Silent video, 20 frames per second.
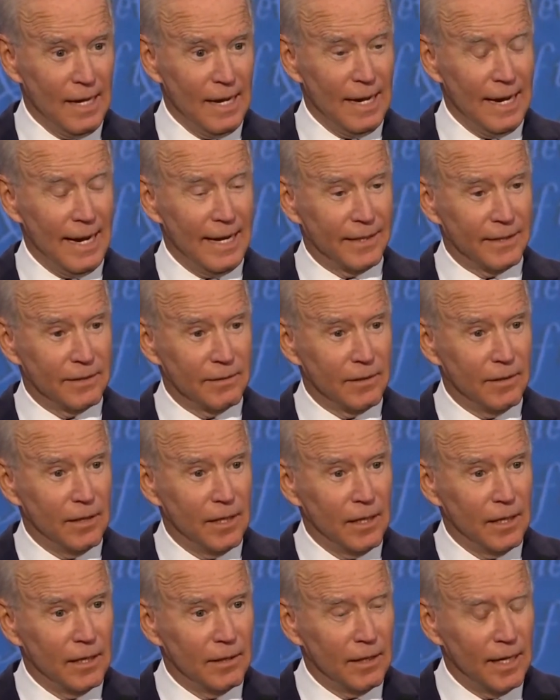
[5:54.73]
And
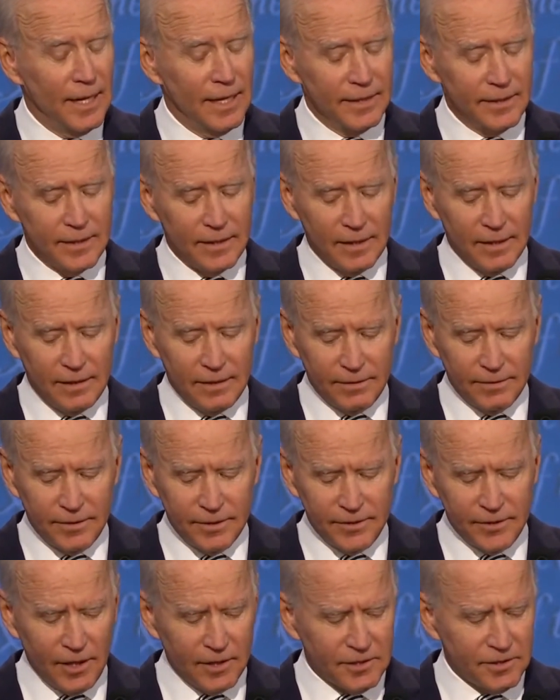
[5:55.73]
the
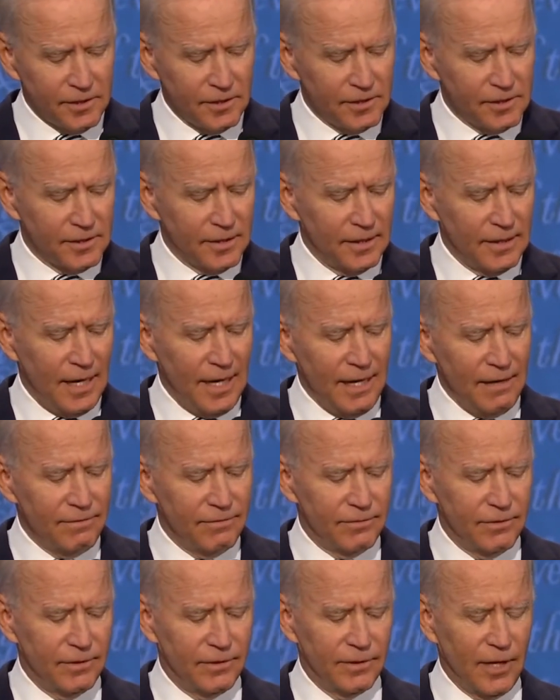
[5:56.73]
justice, and
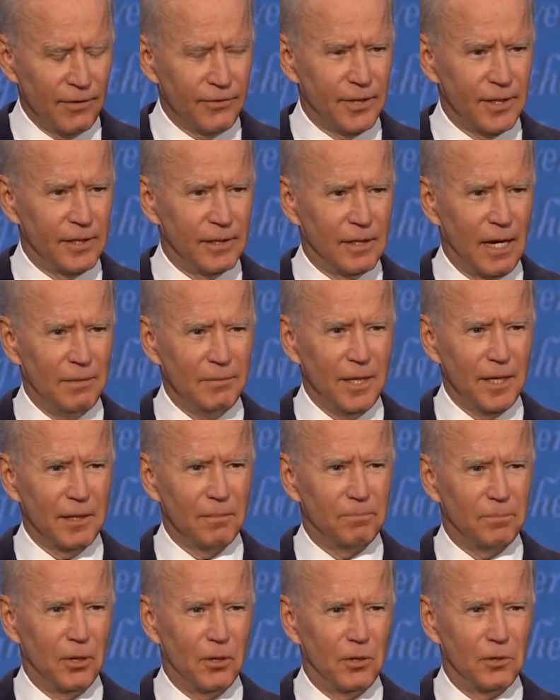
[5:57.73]
I'm not
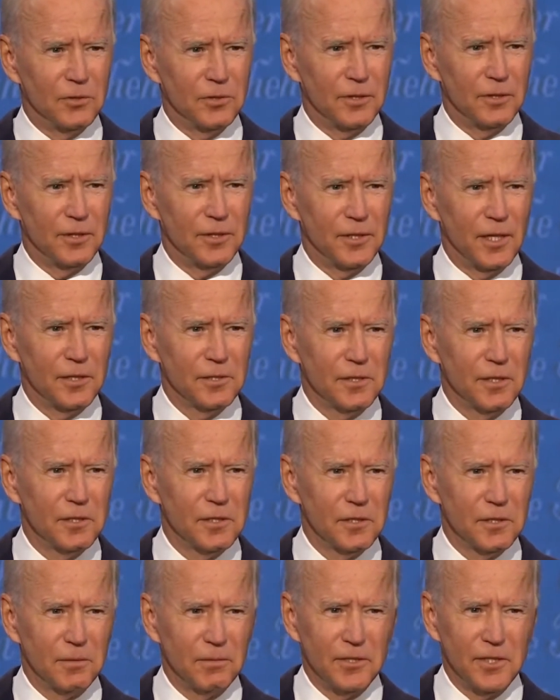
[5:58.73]
opposed to the justice,
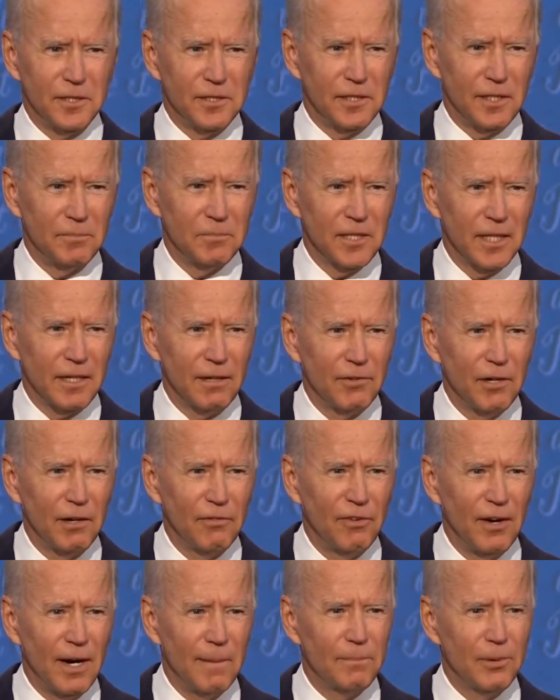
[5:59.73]
she seems like a very
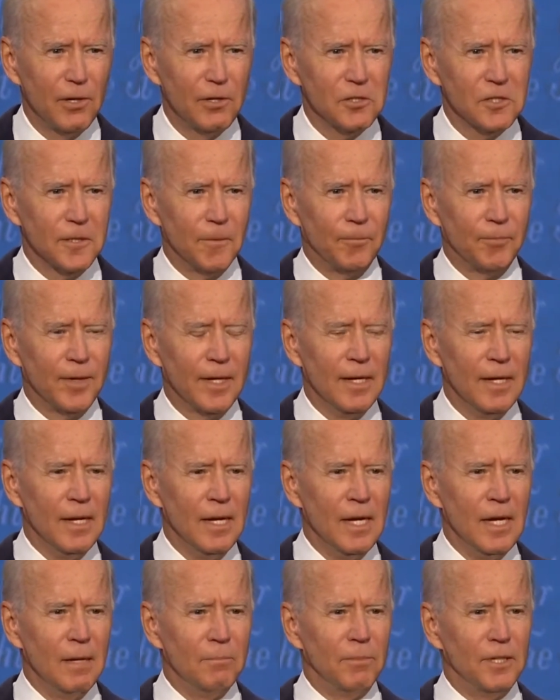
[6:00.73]
fine person.
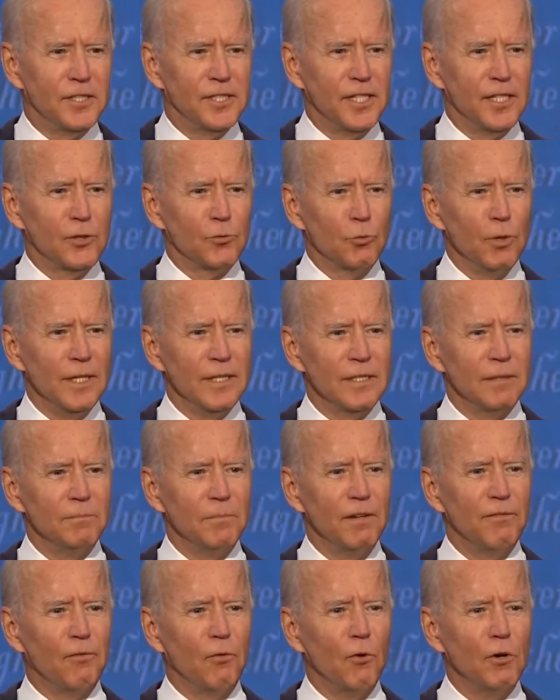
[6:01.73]
But she's written
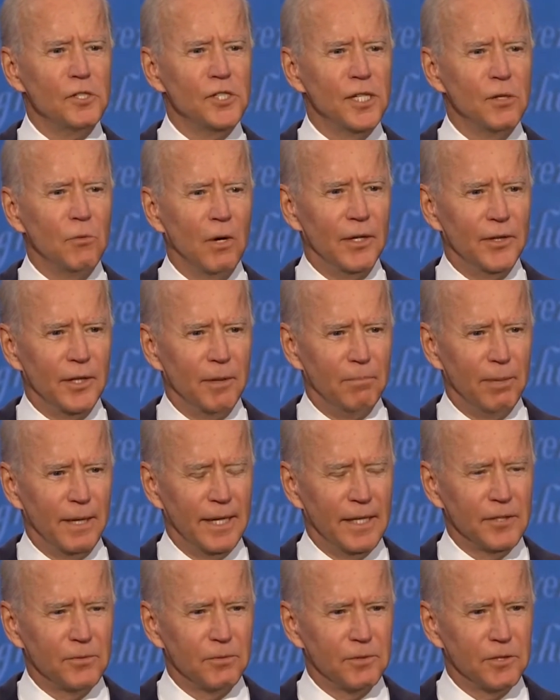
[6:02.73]
before she went
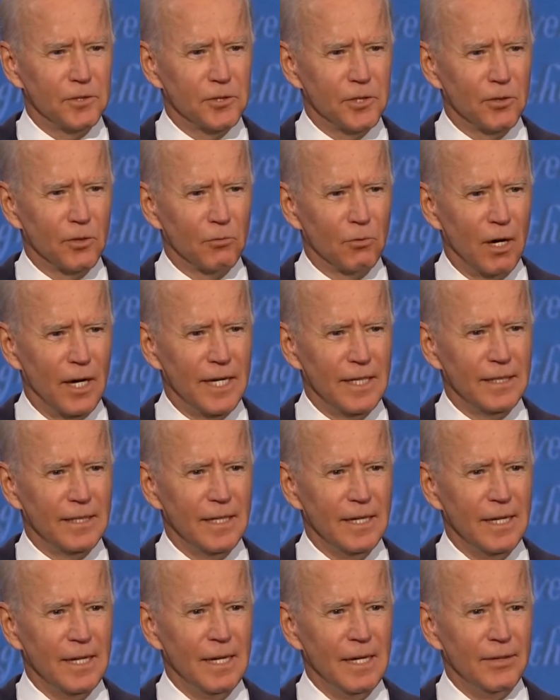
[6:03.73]
bench, which is her right,
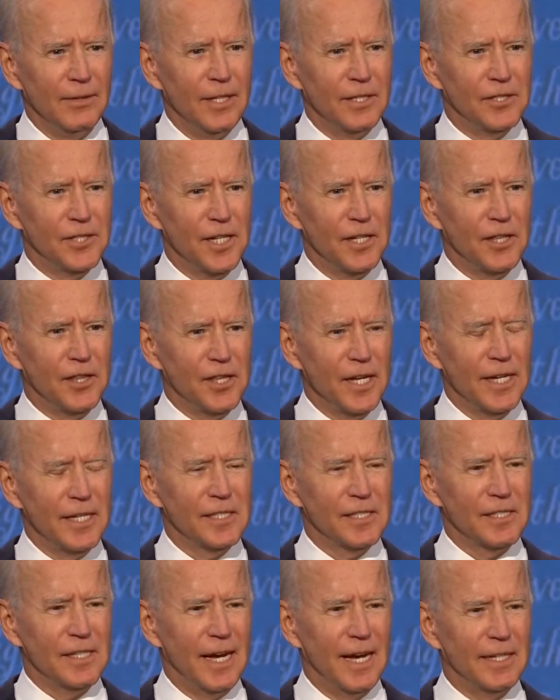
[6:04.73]
that she thinks
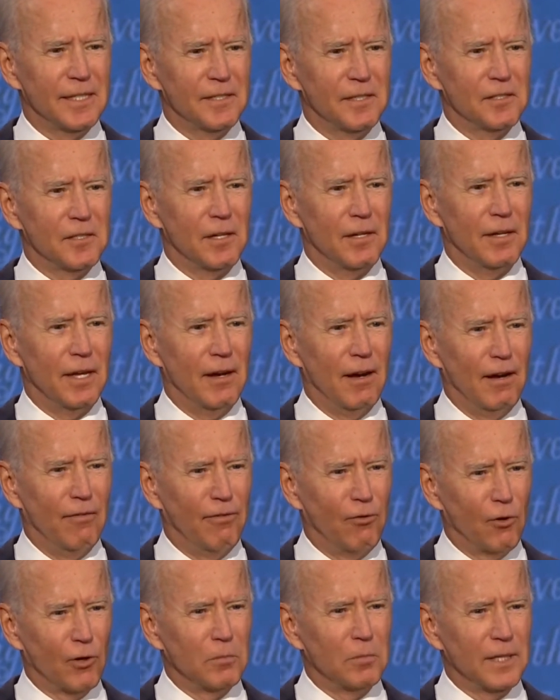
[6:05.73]
that the
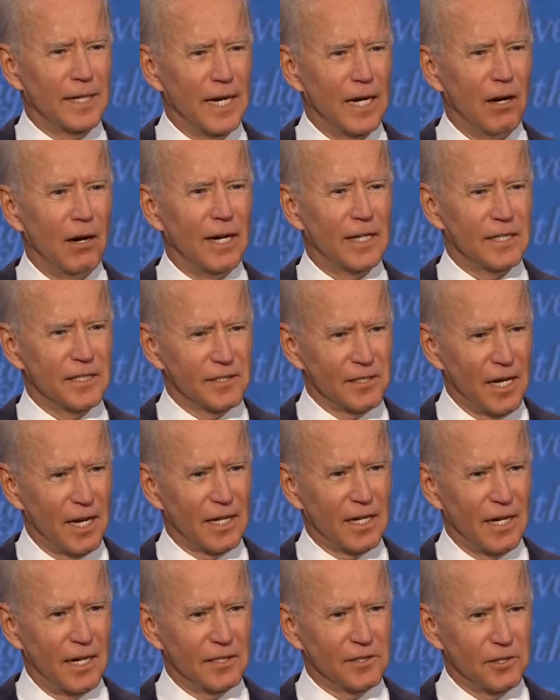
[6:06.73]
Affordable Care Act is not
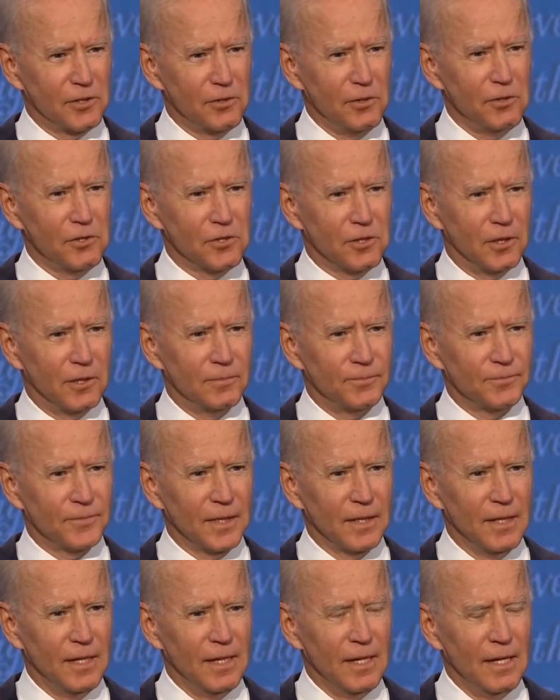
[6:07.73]
constitutional.
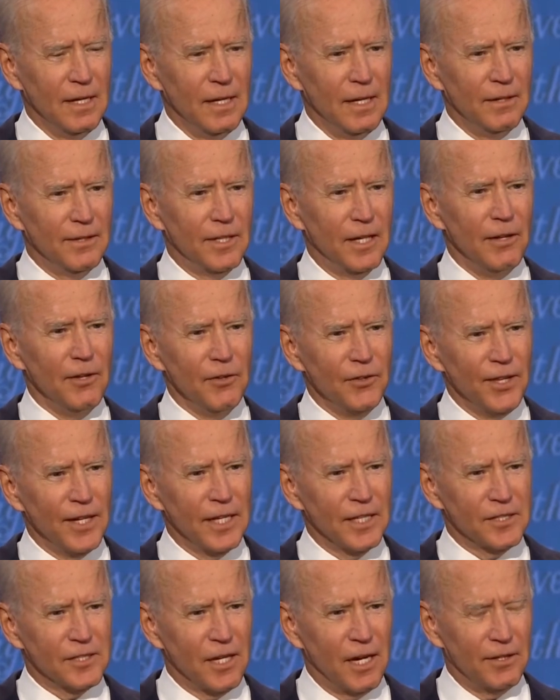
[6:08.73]
The other thing
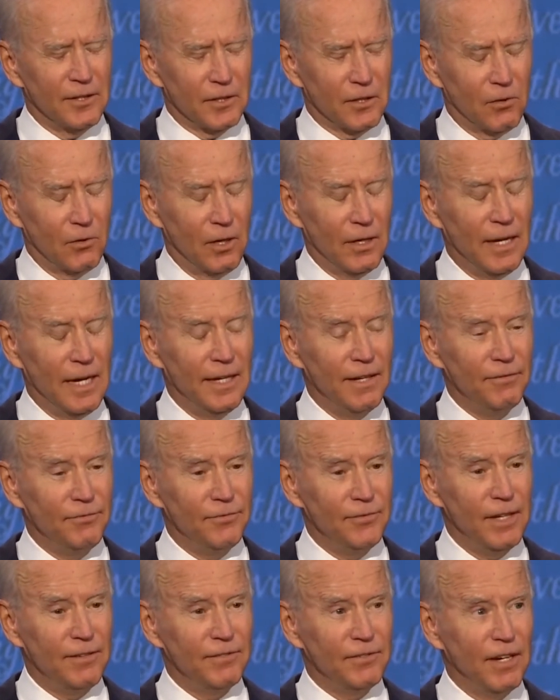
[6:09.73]
that's on the court, and if
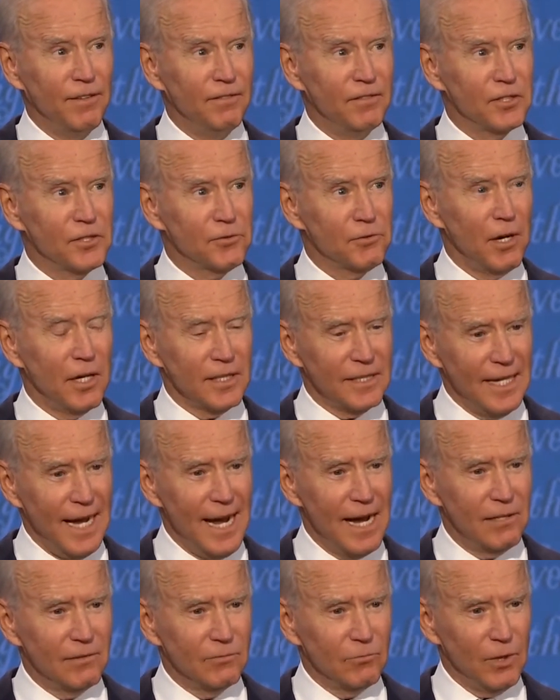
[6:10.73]
it's struck
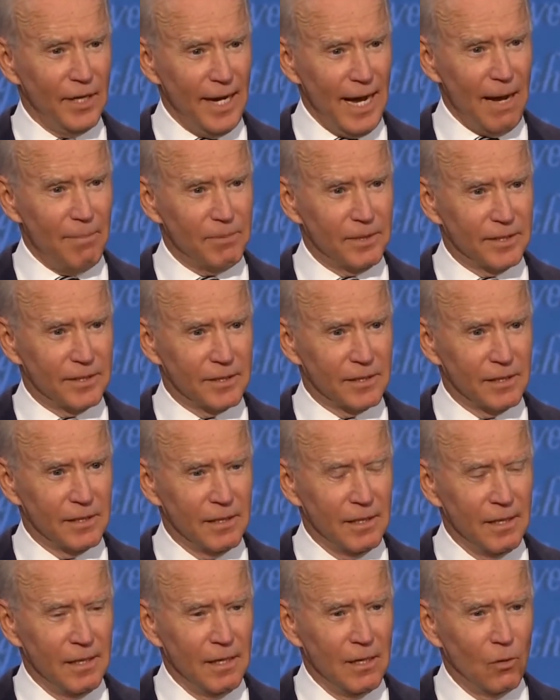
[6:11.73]
down, what happens?
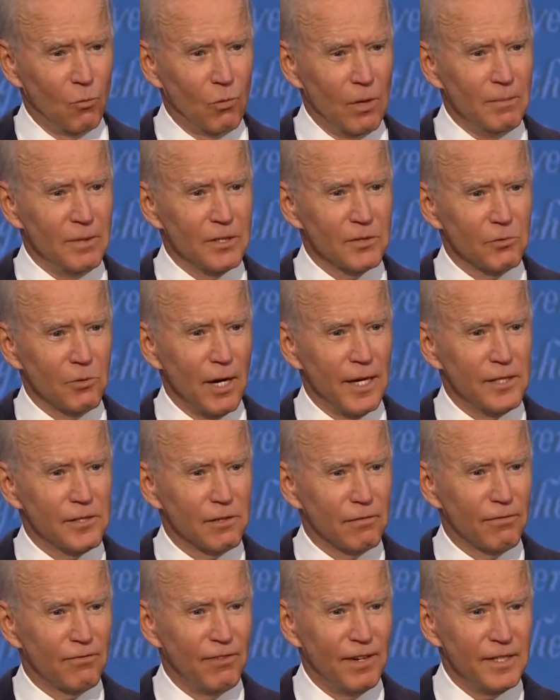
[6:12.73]
Women's rights are
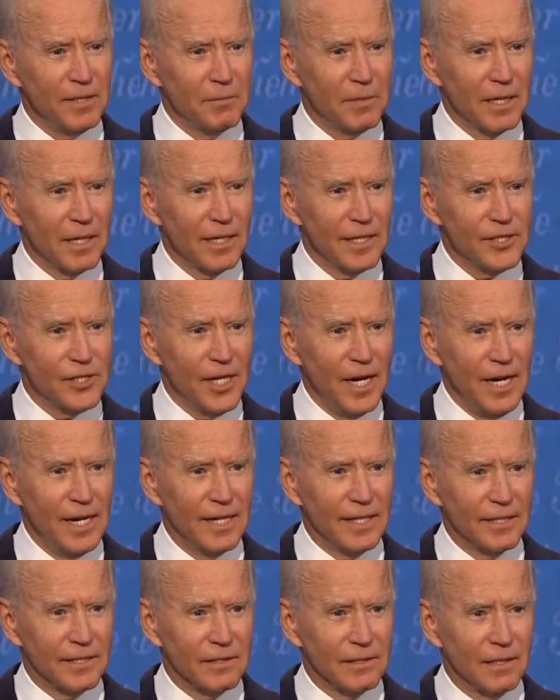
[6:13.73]
fundamentally
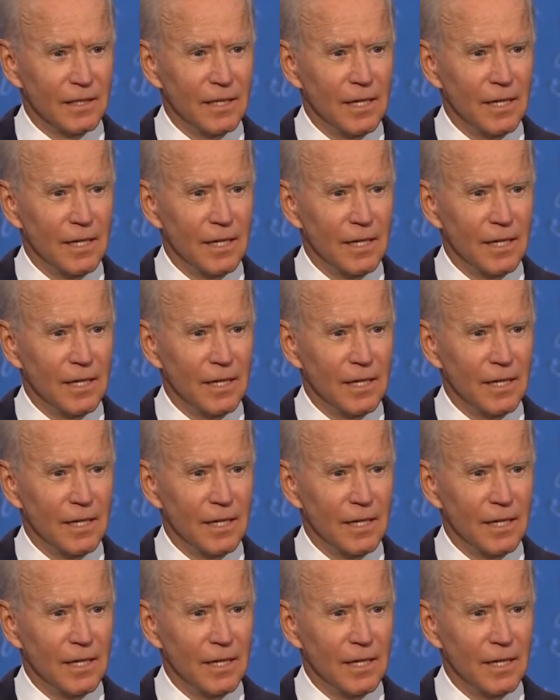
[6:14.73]
changed.